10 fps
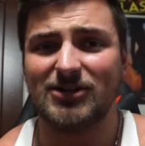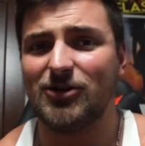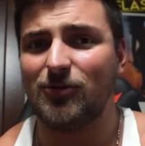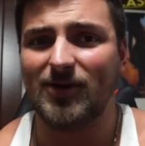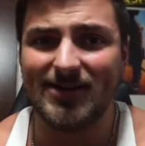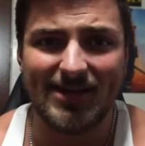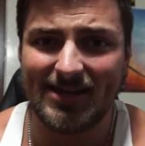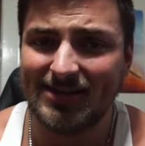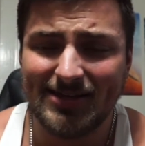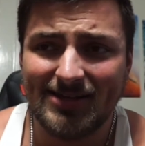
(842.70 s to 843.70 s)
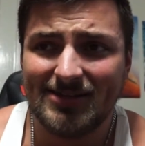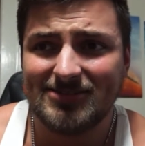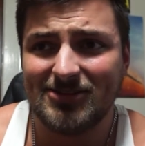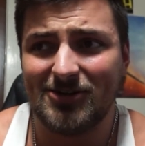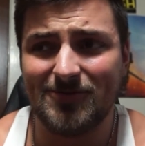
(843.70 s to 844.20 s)
to go one day.
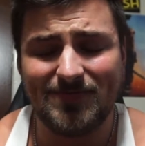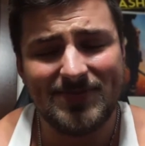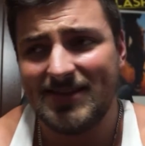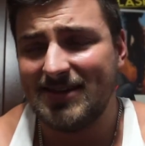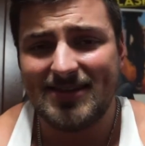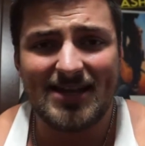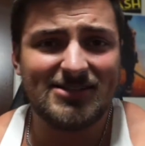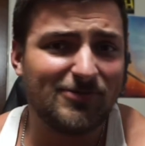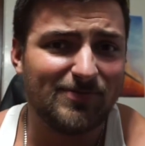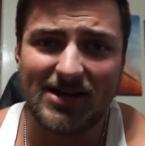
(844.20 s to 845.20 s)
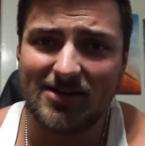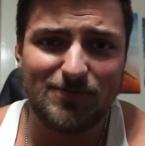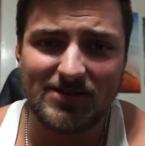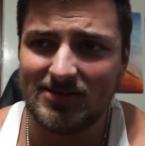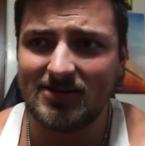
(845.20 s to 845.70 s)
So that's what my
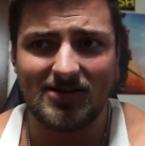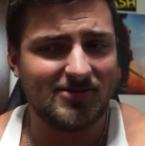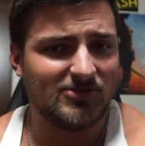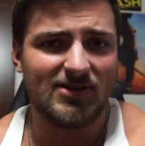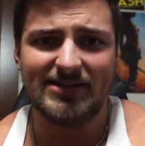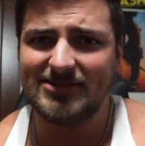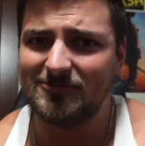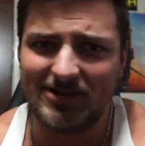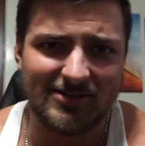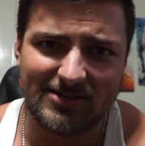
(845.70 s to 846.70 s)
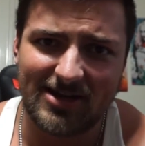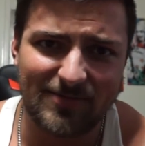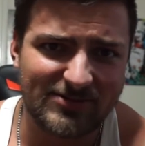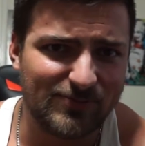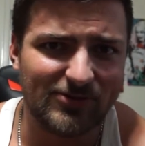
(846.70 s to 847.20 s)
opinion. You guys can write in the
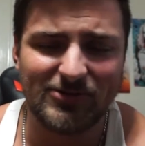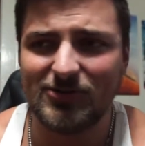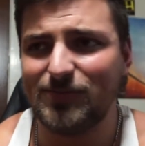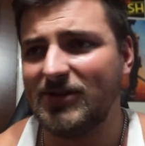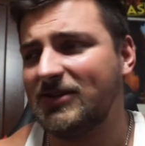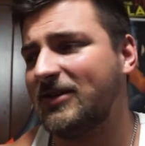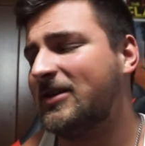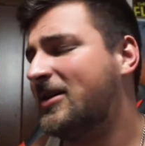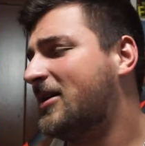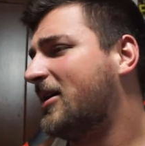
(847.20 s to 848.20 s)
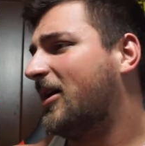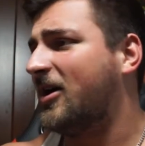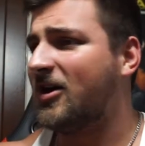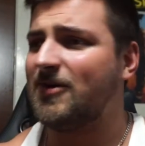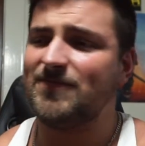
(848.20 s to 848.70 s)
comments below your opinion.
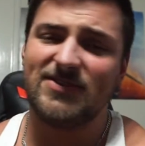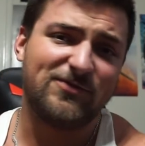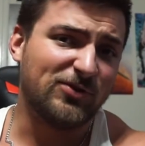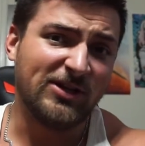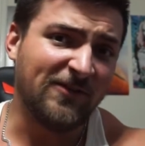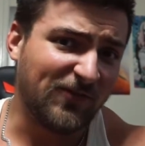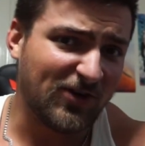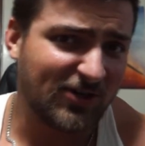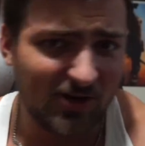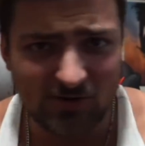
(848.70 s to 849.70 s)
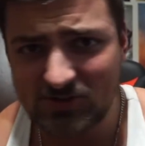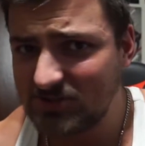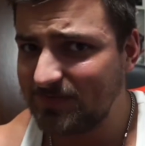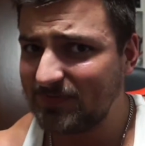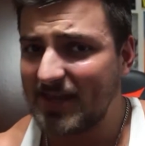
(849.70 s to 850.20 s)
If you're looking for a
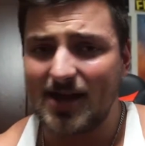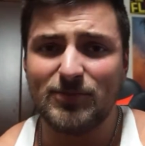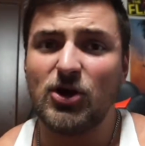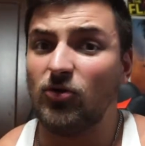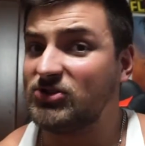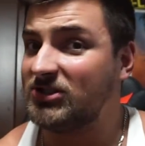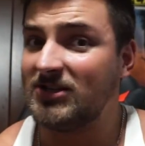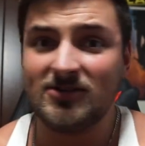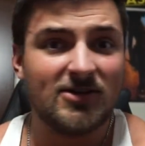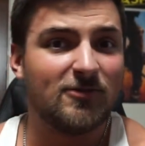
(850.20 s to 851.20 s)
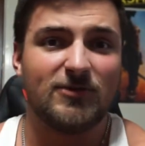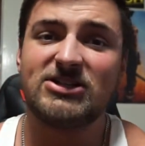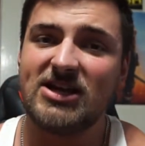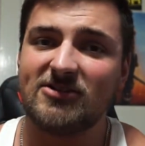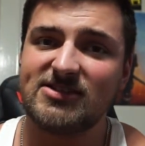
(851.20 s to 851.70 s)
coach, I'm coaching.
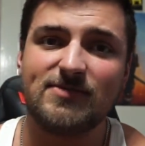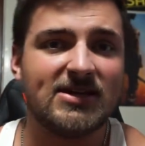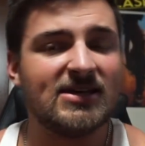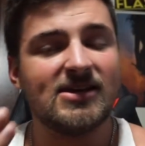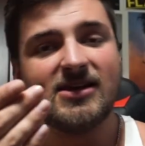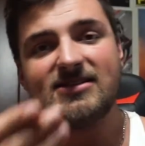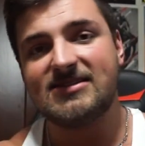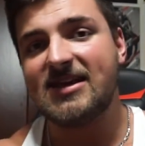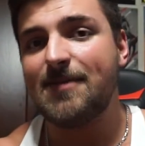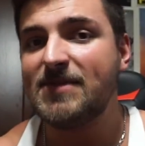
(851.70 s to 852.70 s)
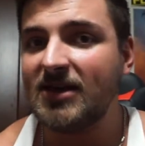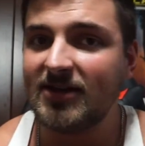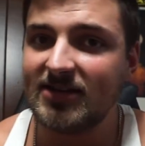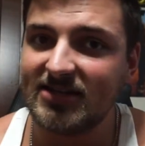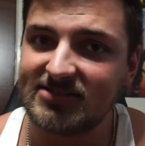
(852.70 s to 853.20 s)
Reach out to me. DM me
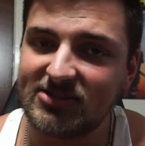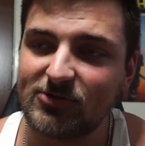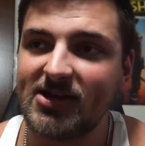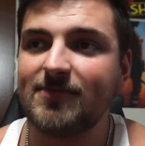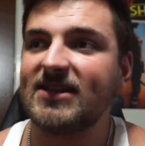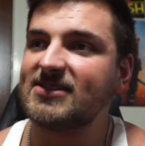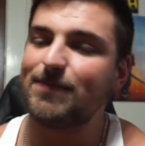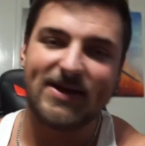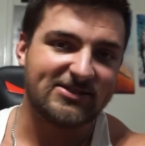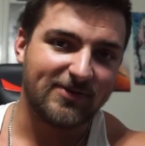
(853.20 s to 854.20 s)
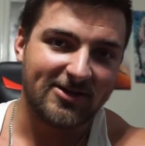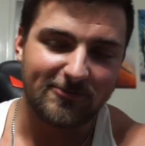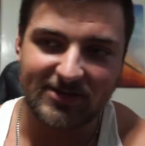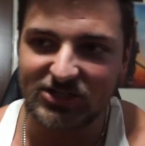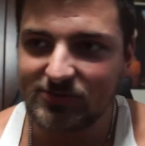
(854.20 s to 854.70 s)
on Instagram. That's the best way to
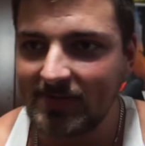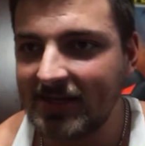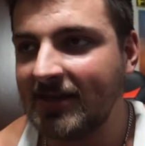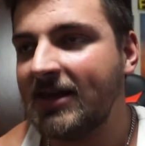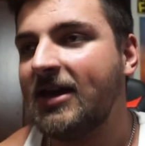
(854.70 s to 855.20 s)
reach me.